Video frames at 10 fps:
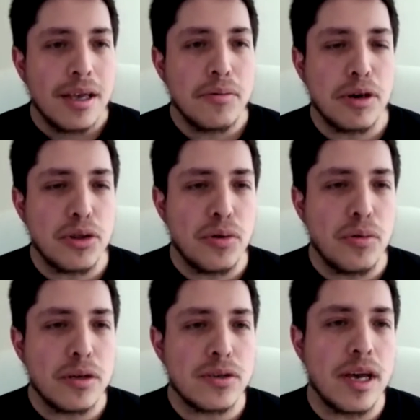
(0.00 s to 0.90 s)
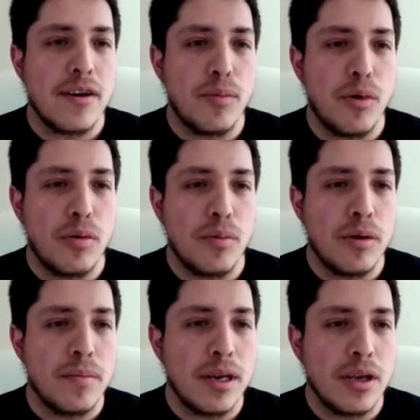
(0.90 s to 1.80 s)
what do you want to have more
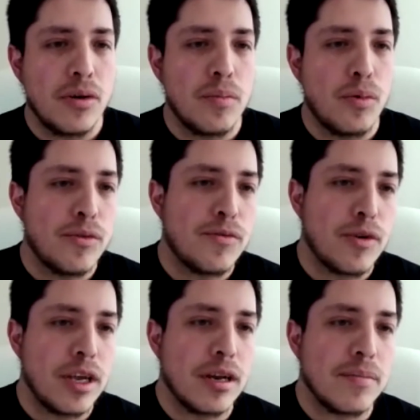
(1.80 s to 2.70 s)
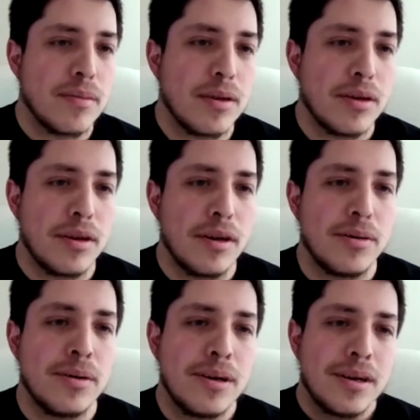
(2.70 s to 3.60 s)
money or more freedom?
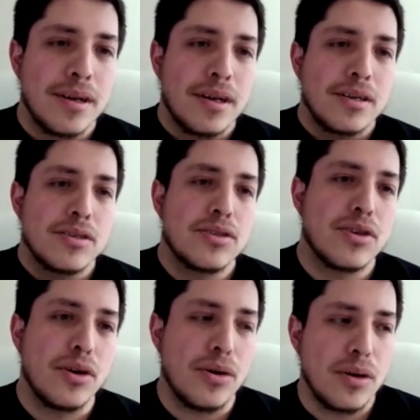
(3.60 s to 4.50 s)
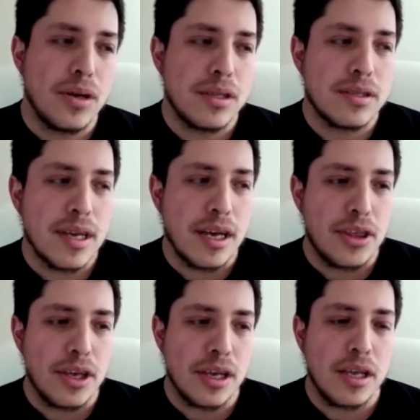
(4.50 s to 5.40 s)
So I
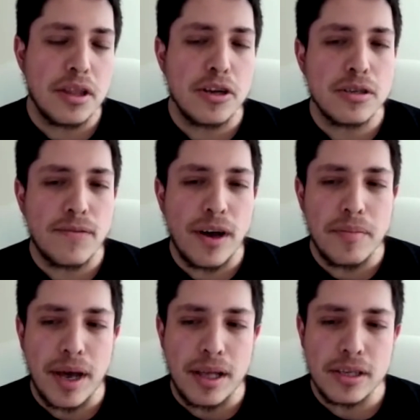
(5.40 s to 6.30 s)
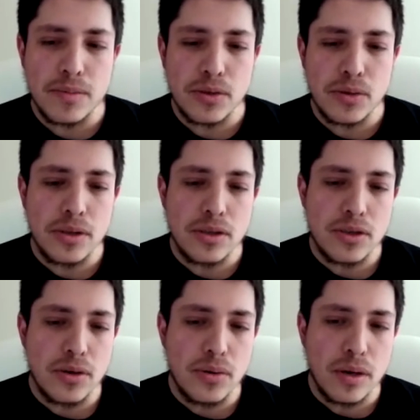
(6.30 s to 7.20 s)
think there's a fine balance between the
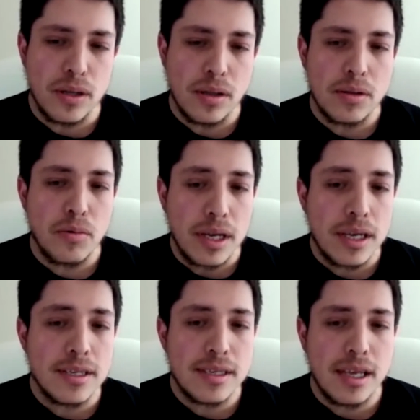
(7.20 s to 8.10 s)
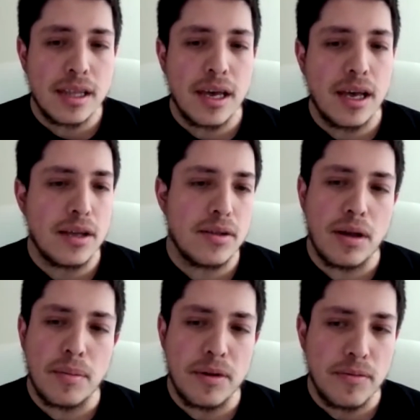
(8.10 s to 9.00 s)
two. And when he said, yeah,
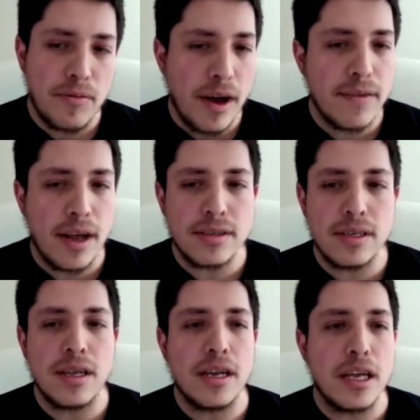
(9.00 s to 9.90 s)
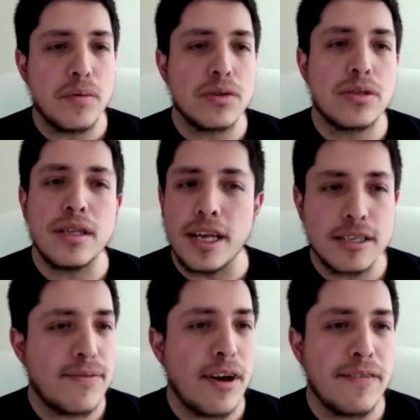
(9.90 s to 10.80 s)
I mean, 5,000 enables the next
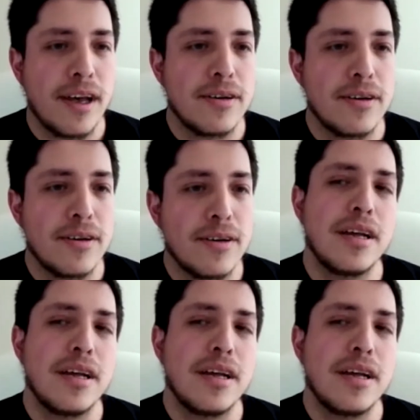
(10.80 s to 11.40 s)
5,000,